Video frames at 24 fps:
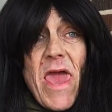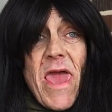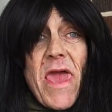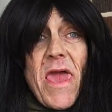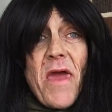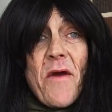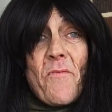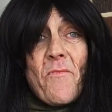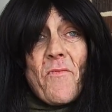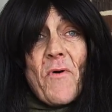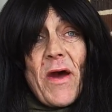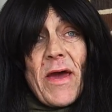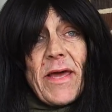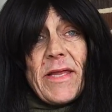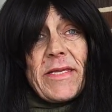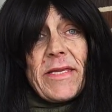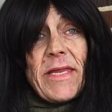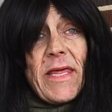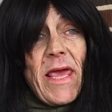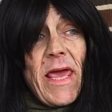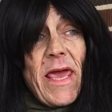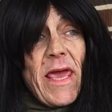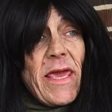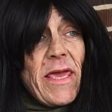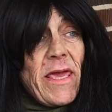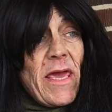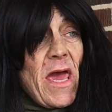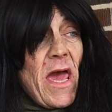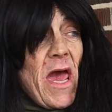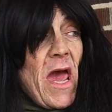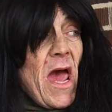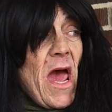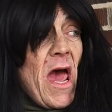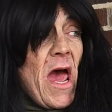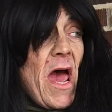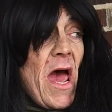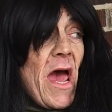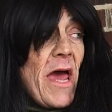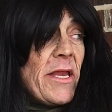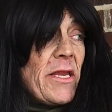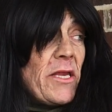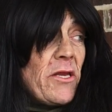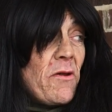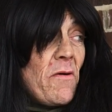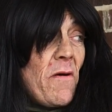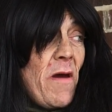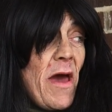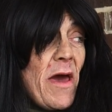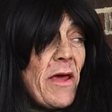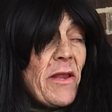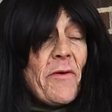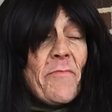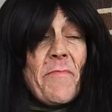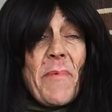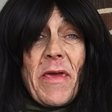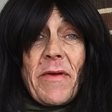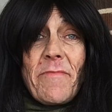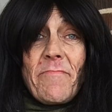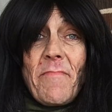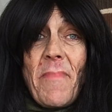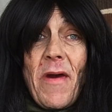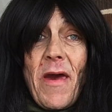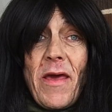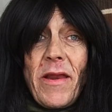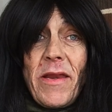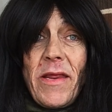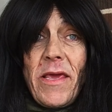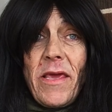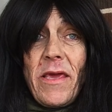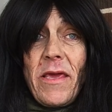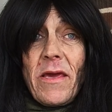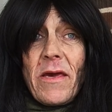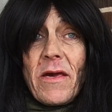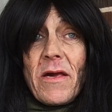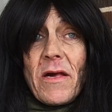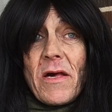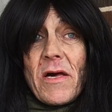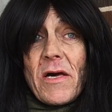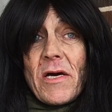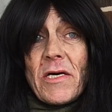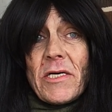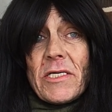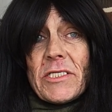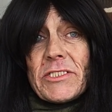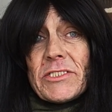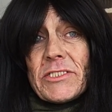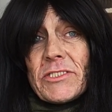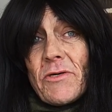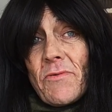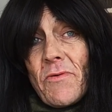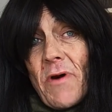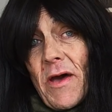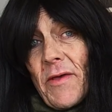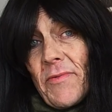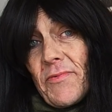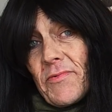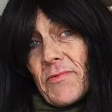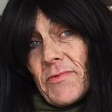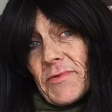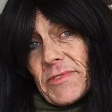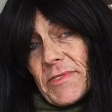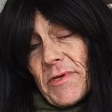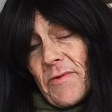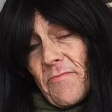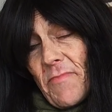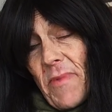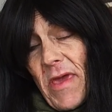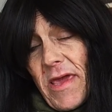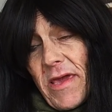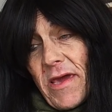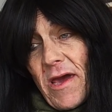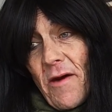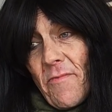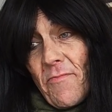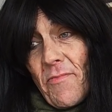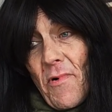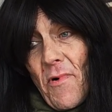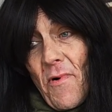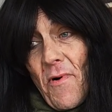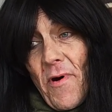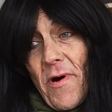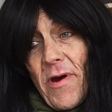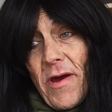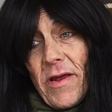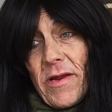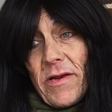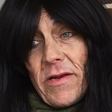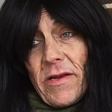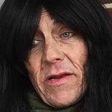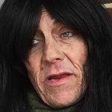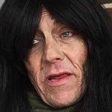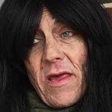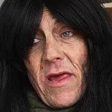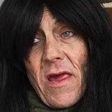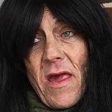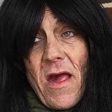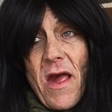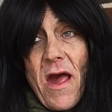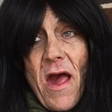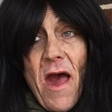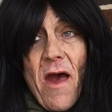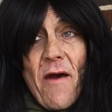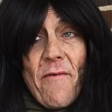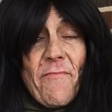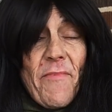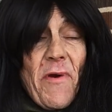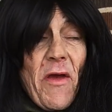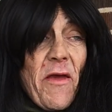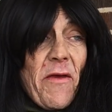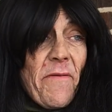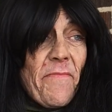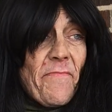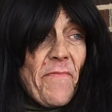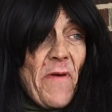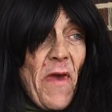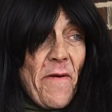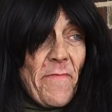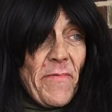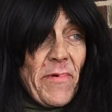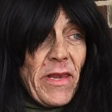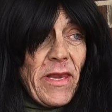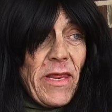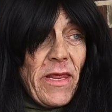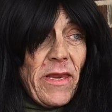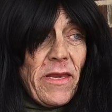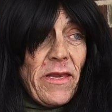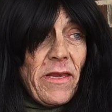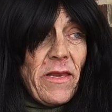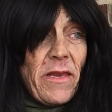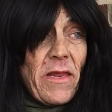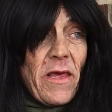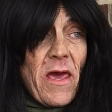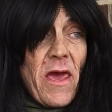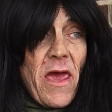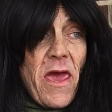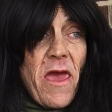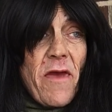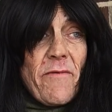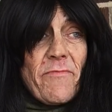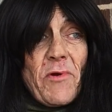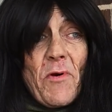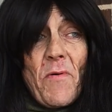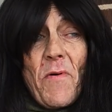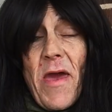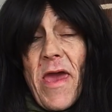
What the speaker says: And one day, I didn't know how to make money. So I threw some makeup on. I'm very feminine. I have no